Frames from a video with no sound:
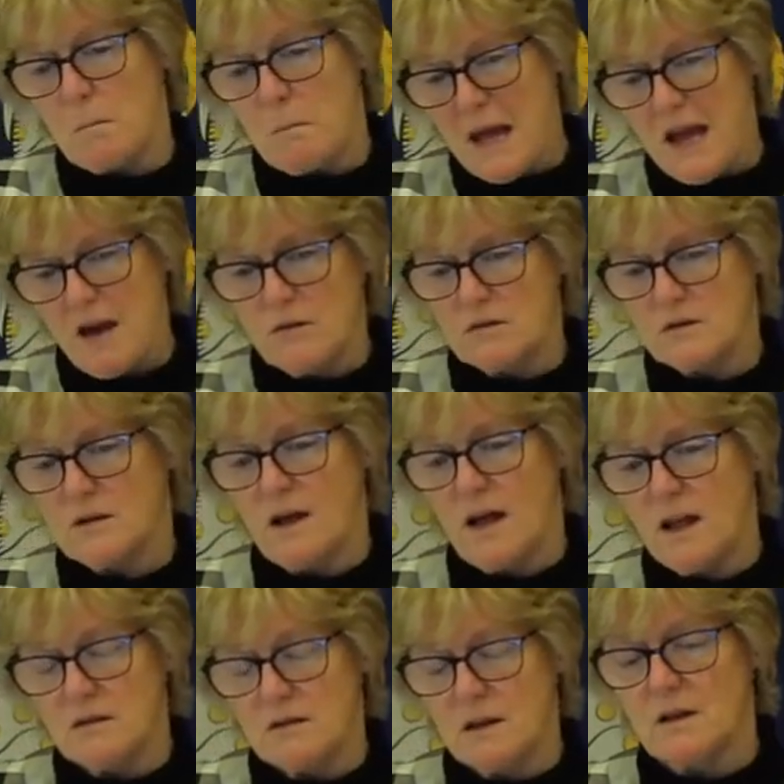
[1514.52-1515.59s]
about,
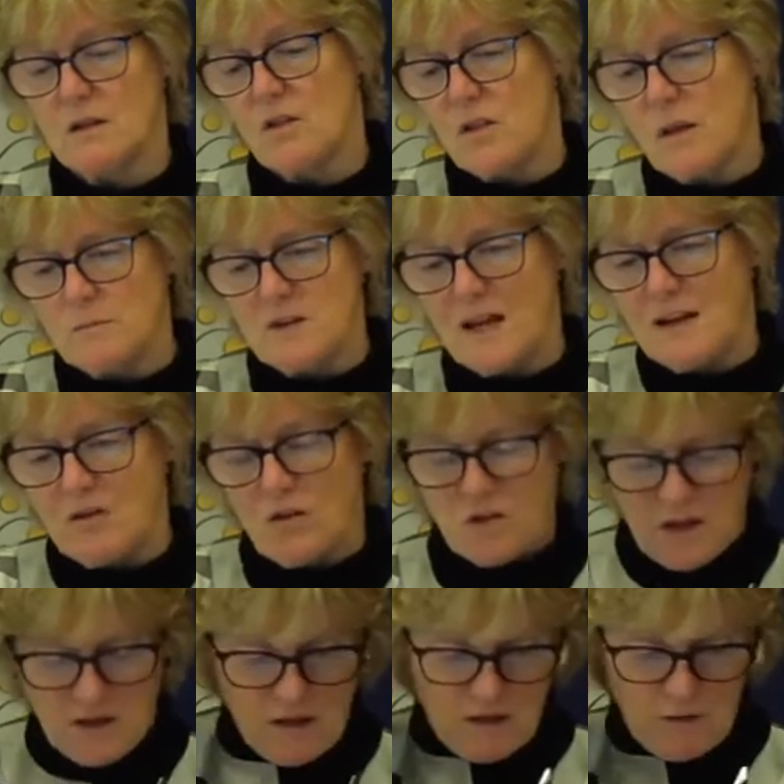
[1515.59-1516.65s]
some data
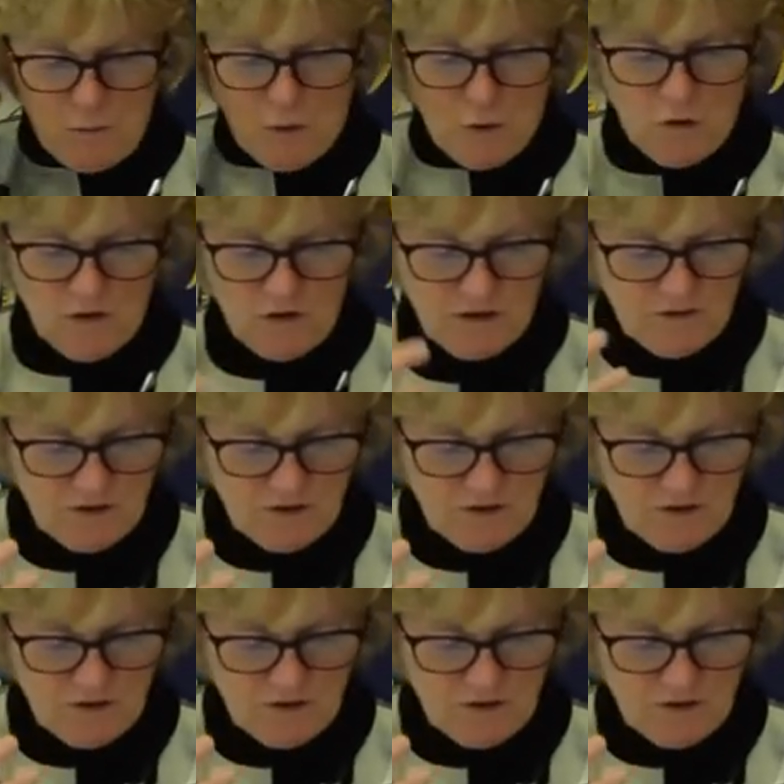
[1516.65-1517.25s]
says it's more, it's